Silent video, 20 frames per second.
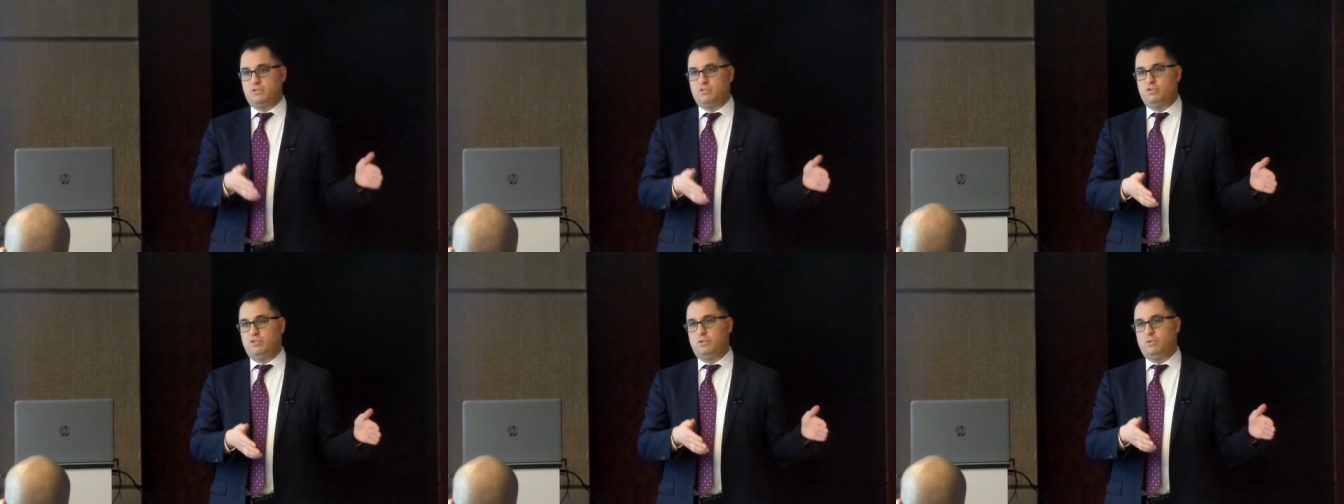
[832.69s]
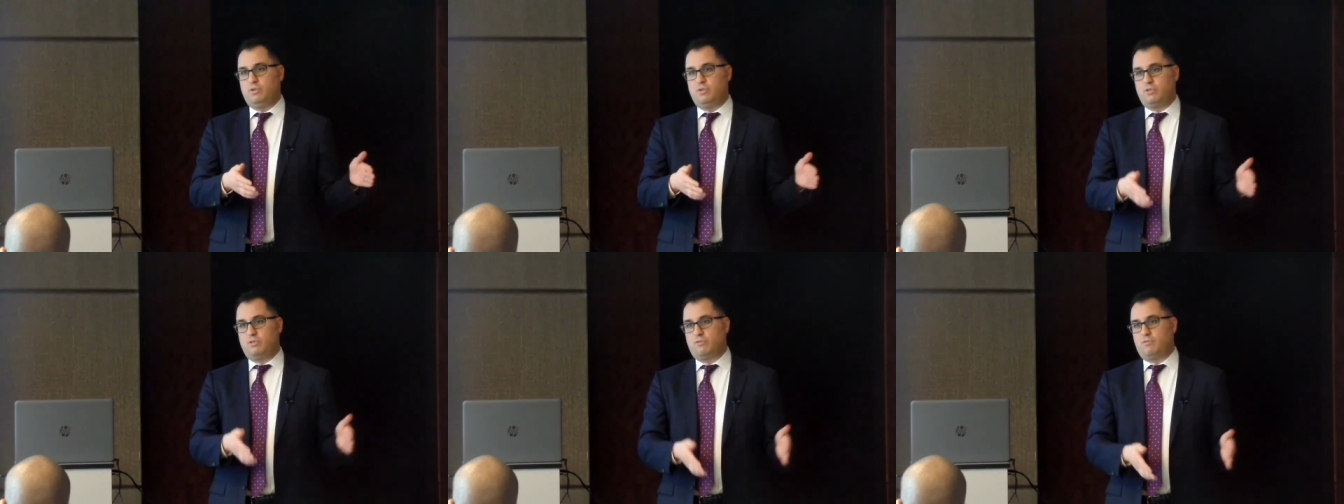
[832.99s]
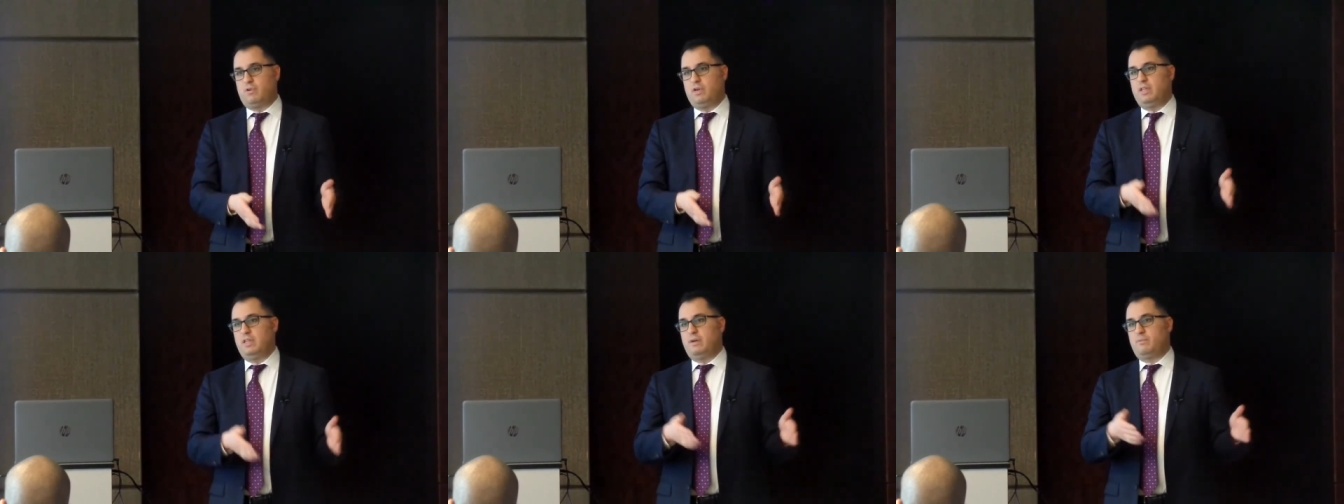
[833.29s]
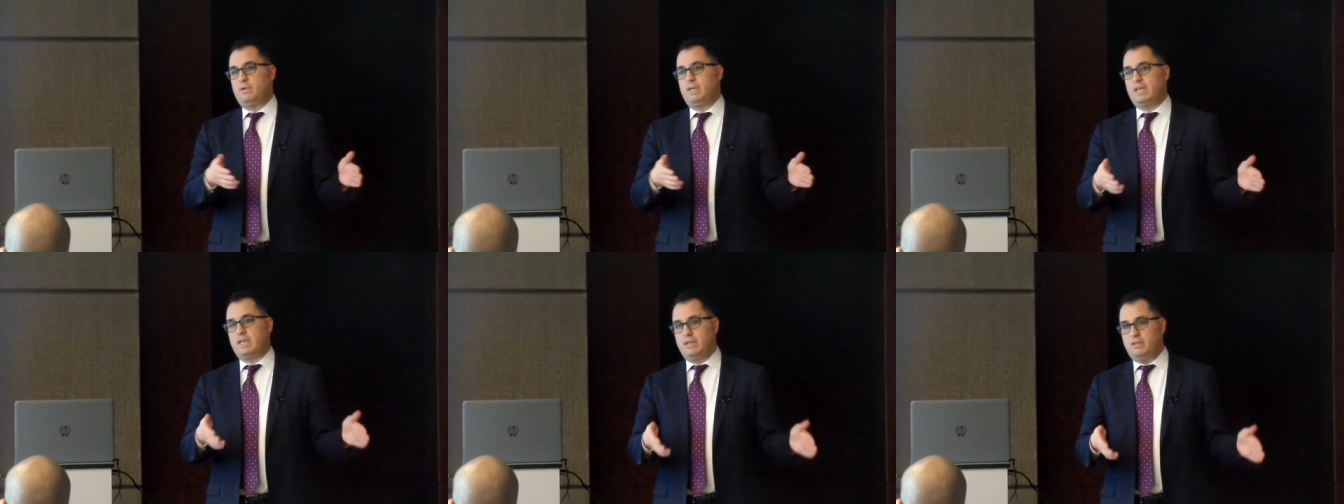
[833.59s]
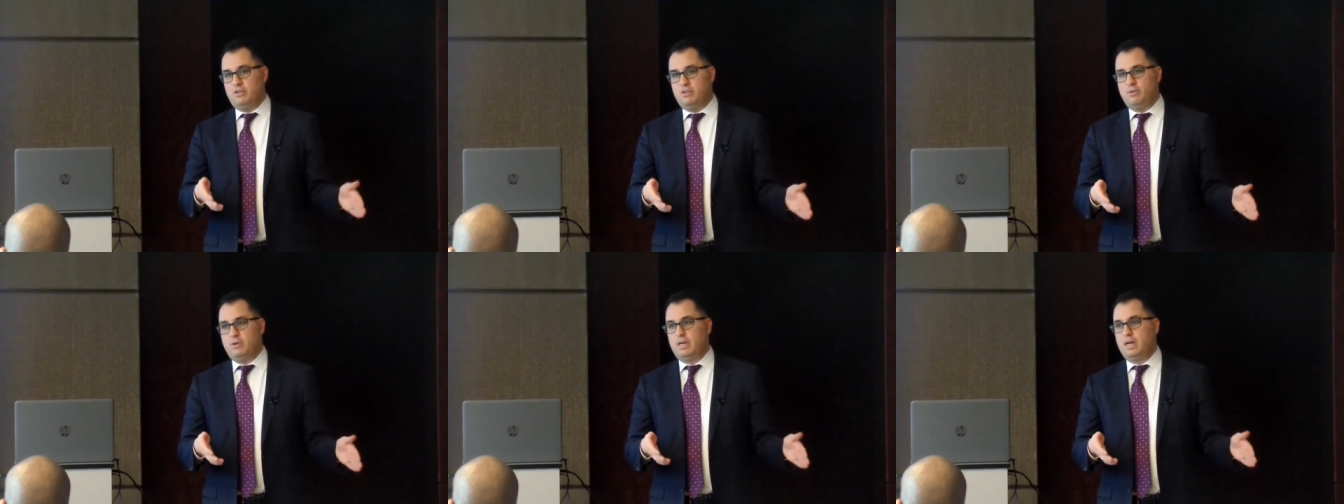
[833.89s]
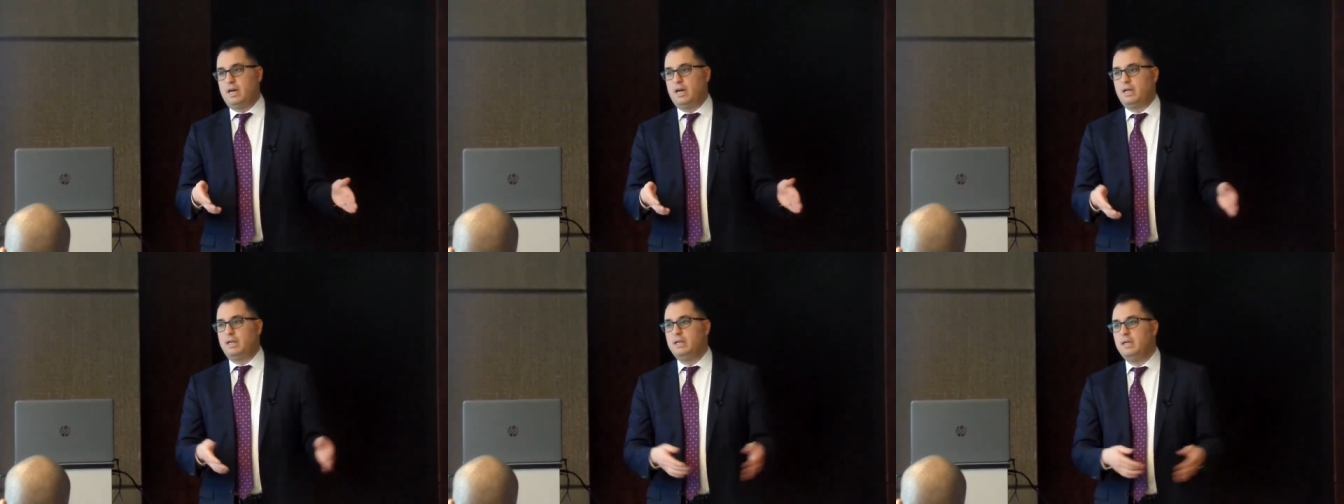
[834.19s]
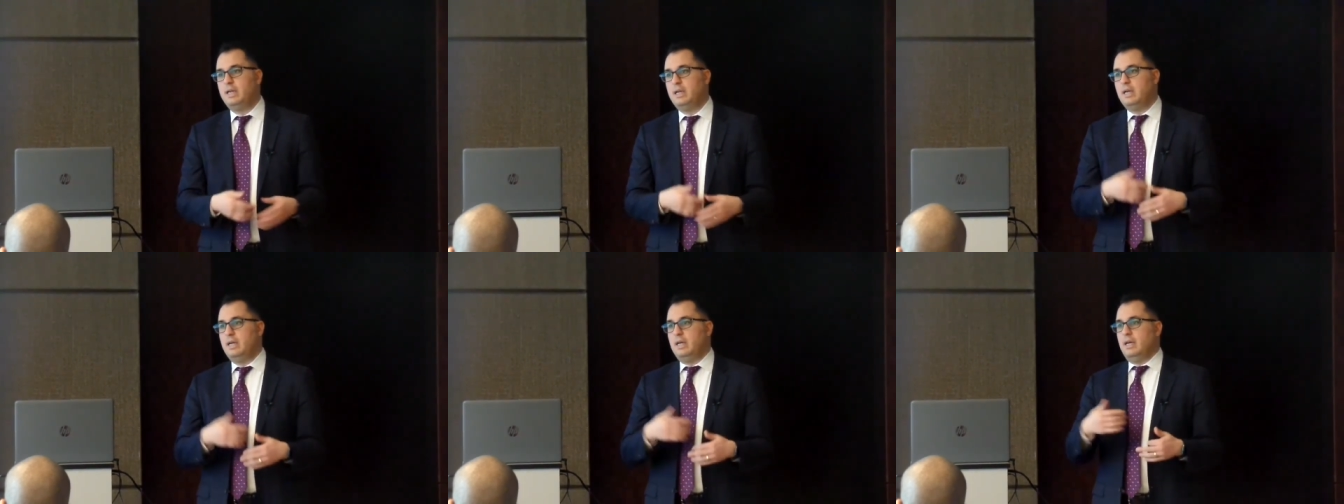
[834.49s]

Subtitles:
let's do the 3 that we can do it on.